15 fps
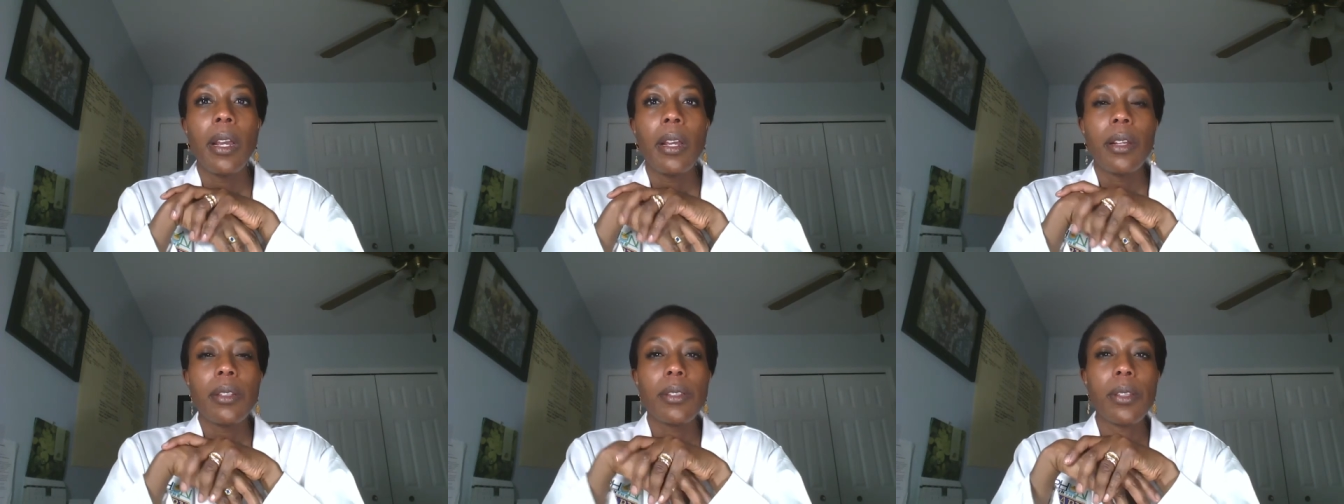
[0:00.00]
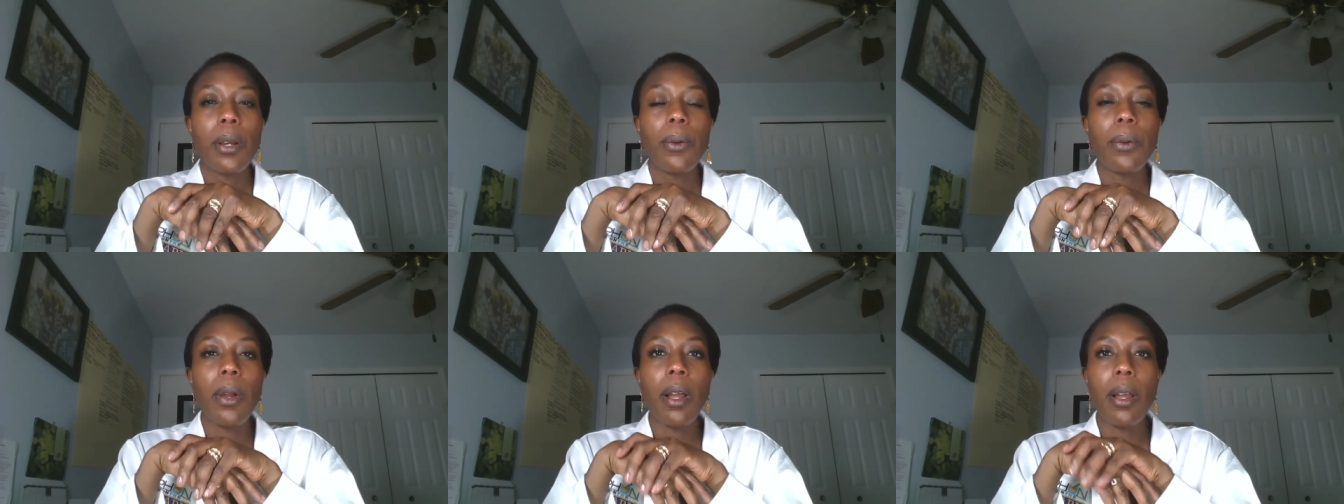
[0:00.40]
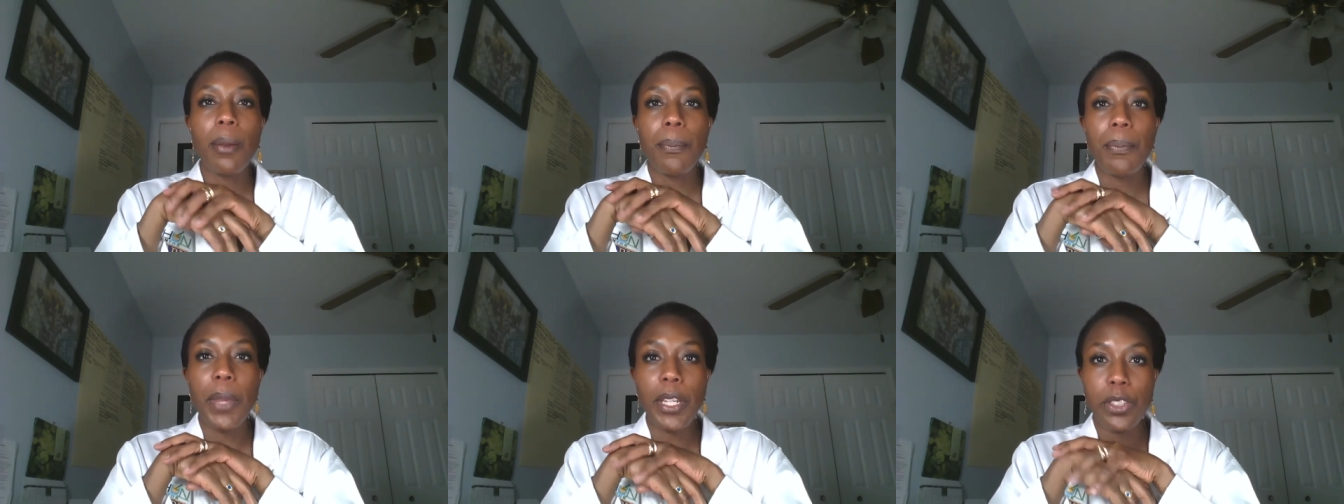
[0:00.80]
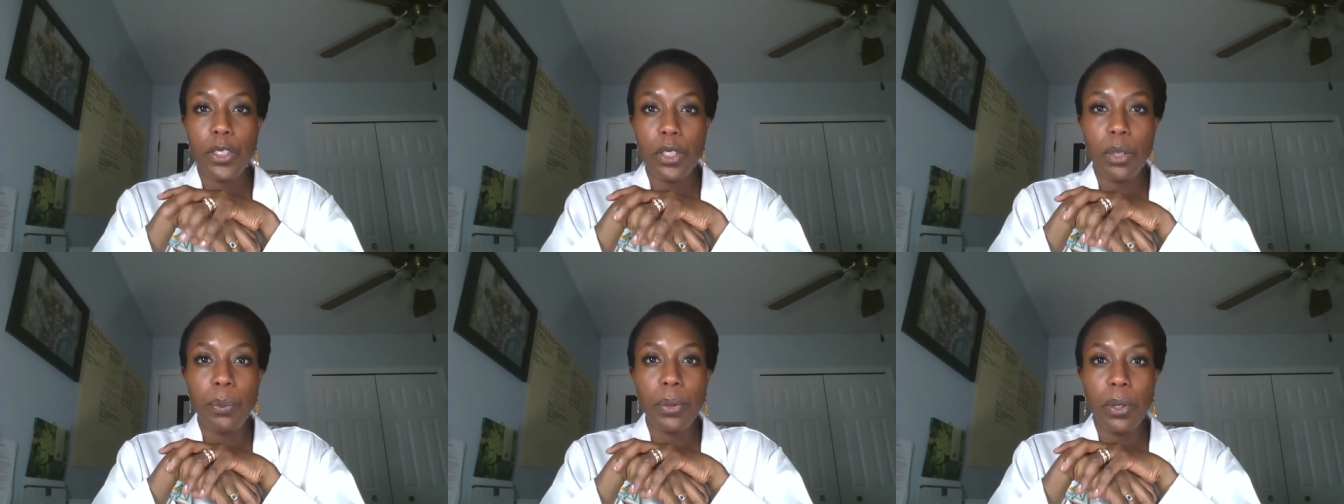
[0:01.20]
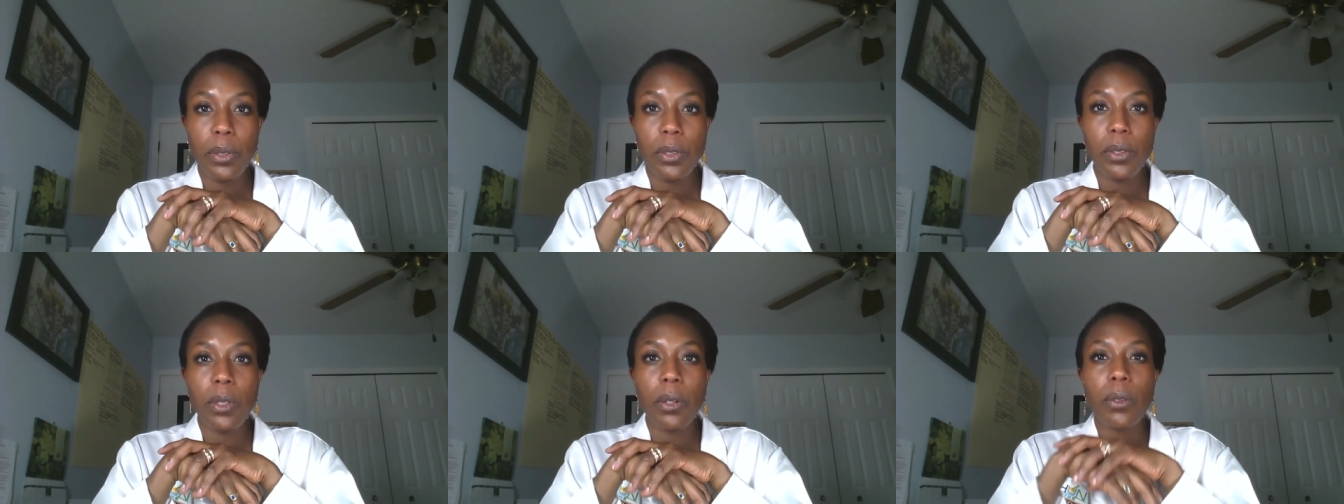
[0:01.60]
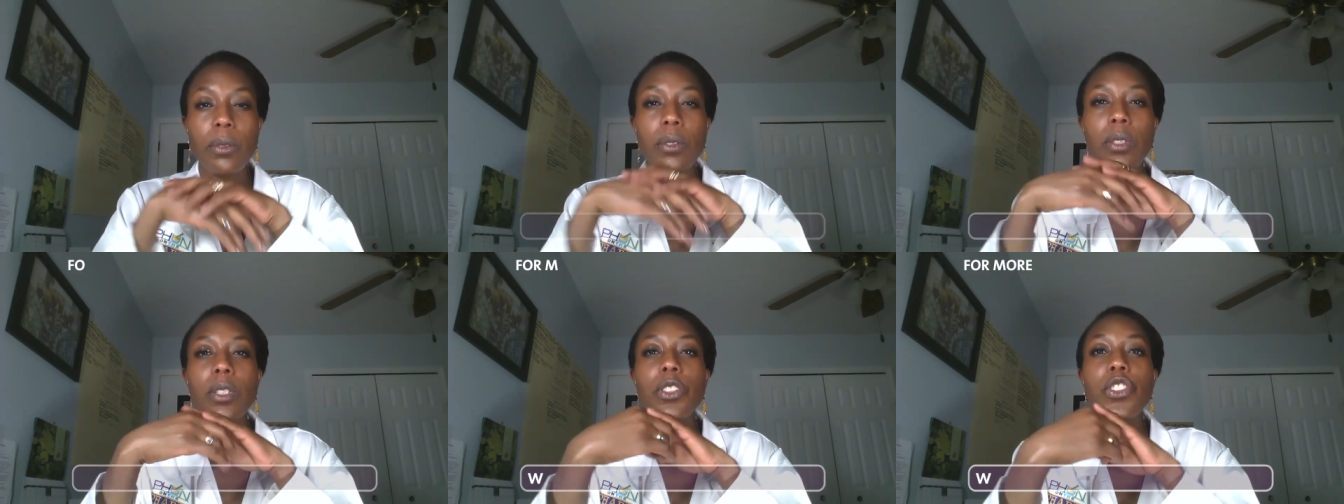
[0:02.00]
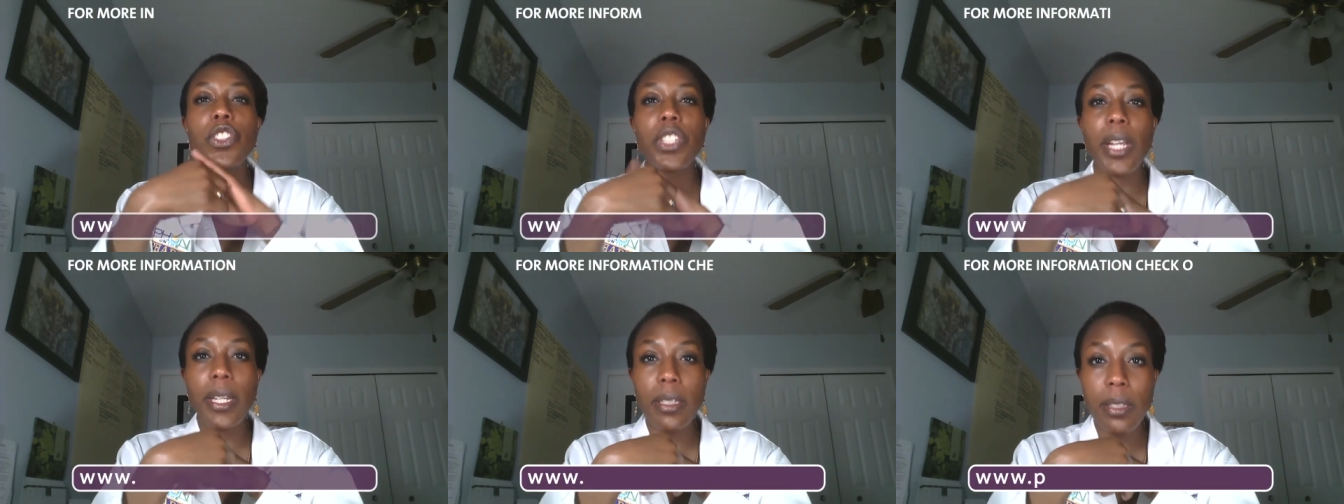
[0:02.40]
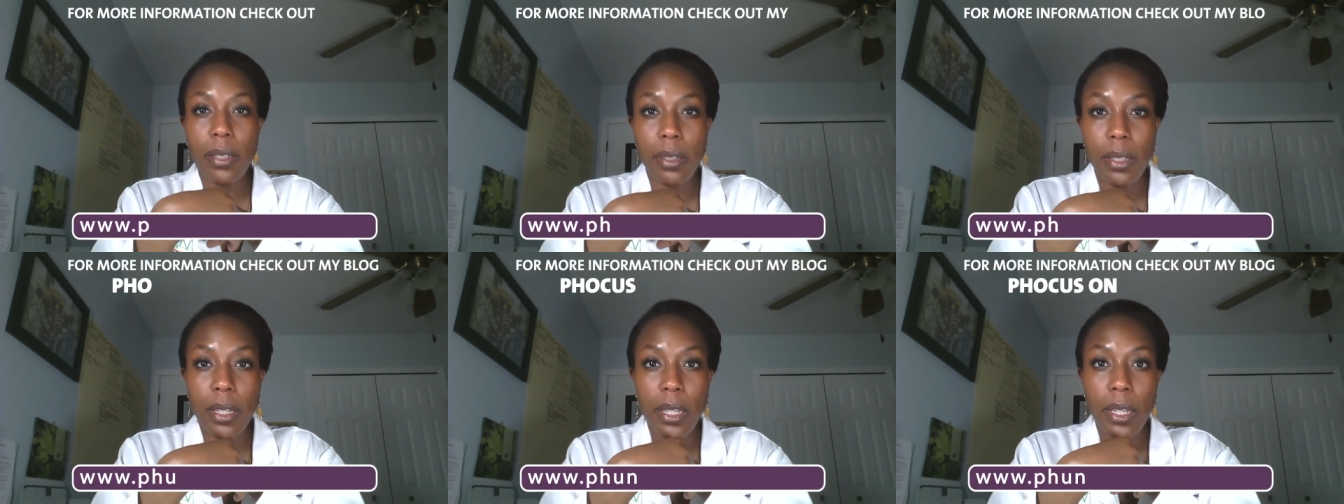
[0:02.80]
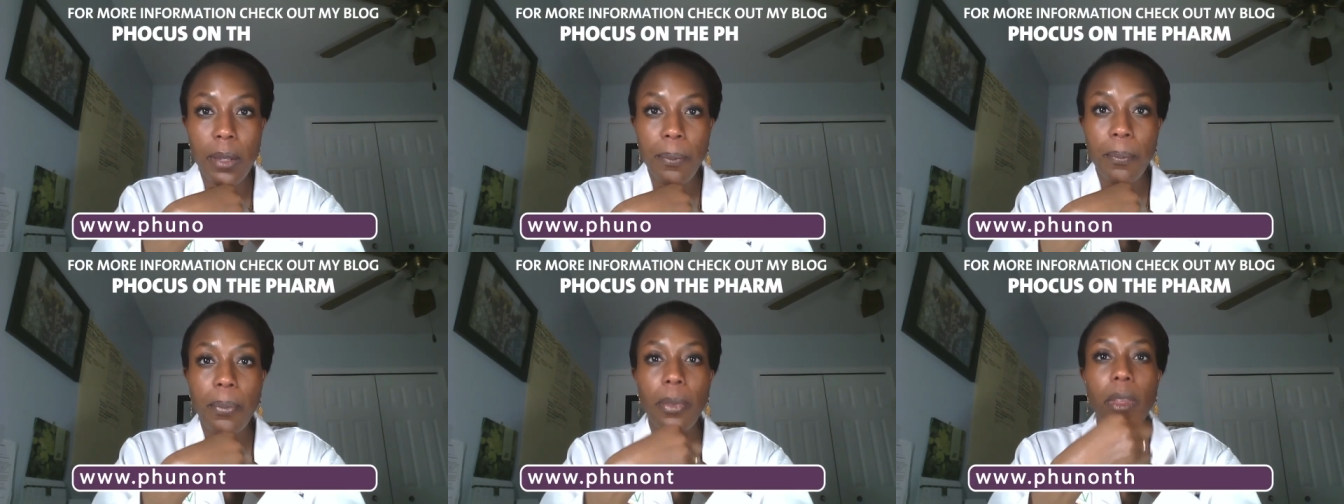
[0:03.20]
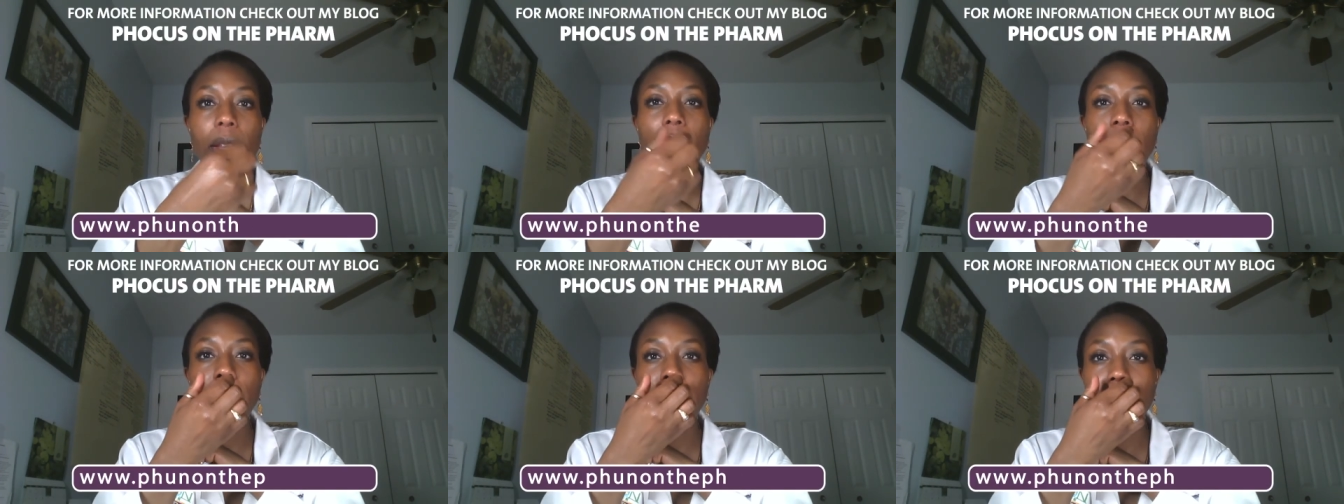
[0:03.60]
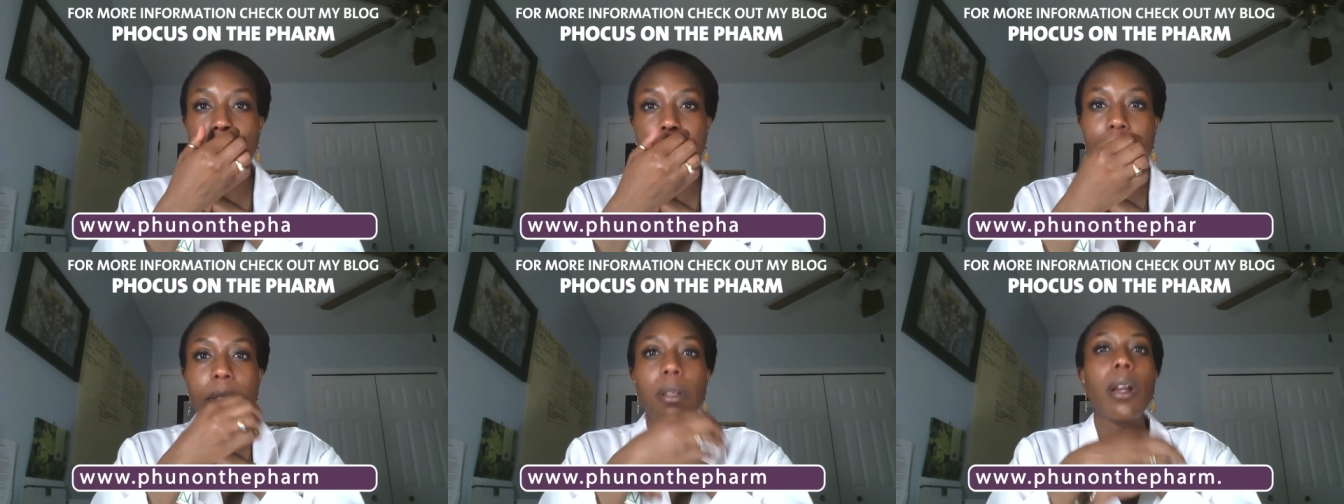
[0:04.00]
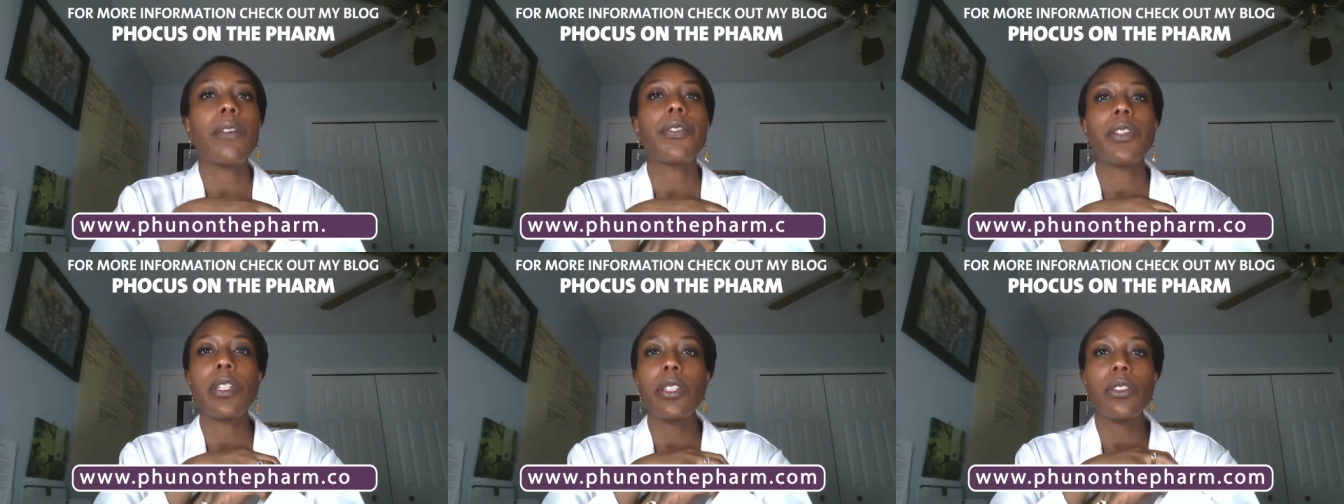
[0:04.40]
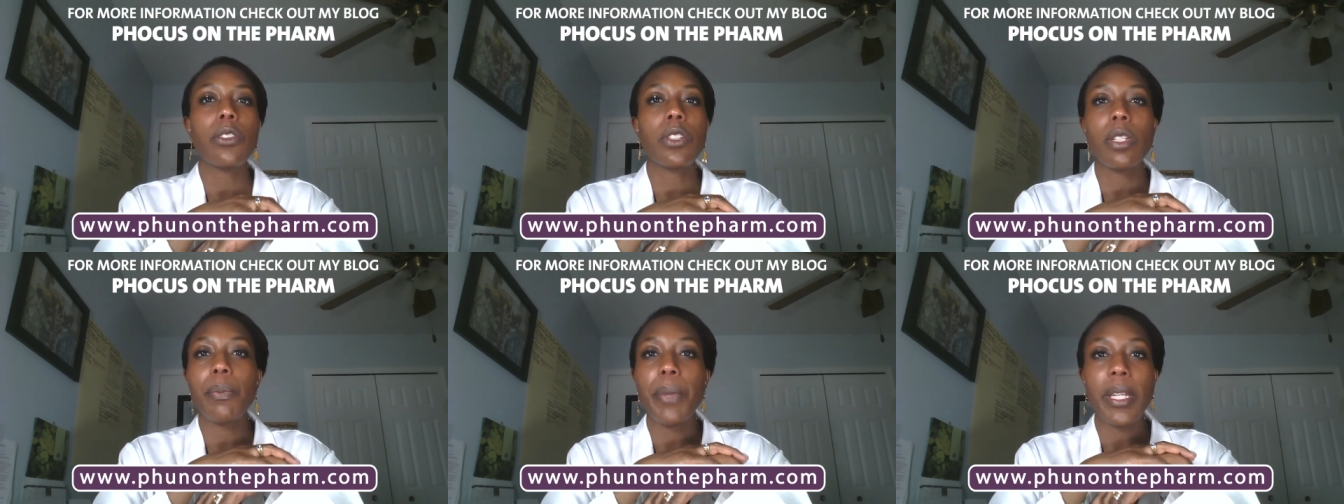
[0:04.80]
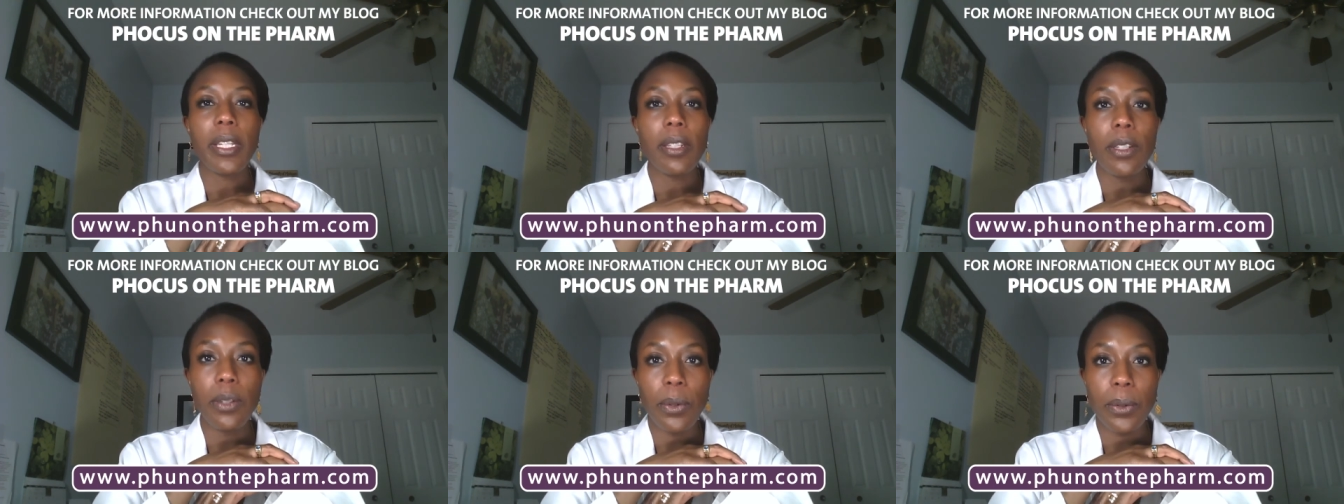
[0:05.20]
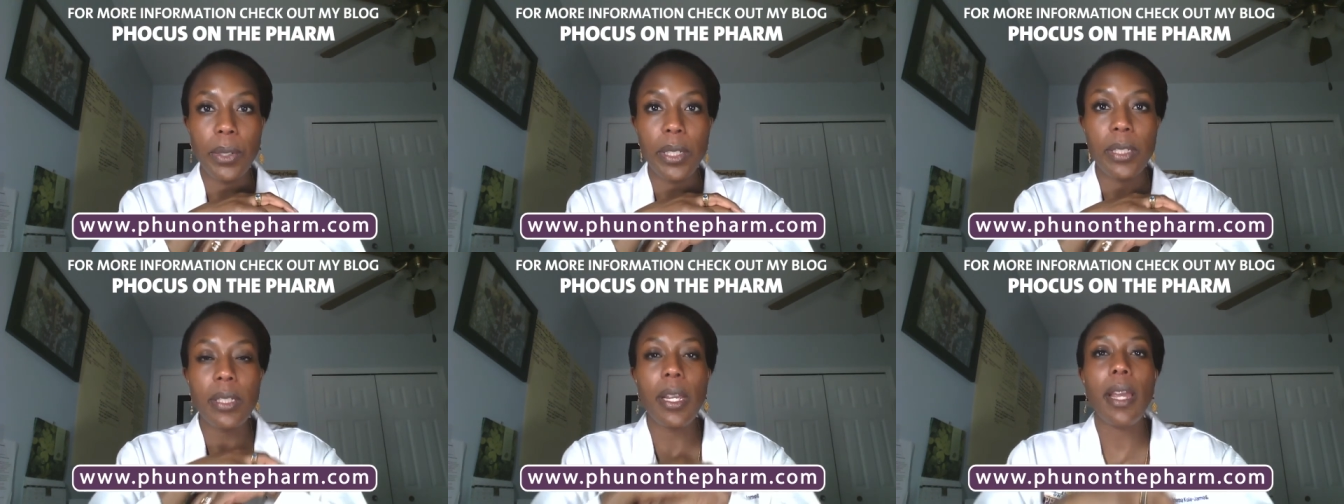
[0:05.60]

So um, make sure you blow your nose gently like very softly. You shouldn't make any noise.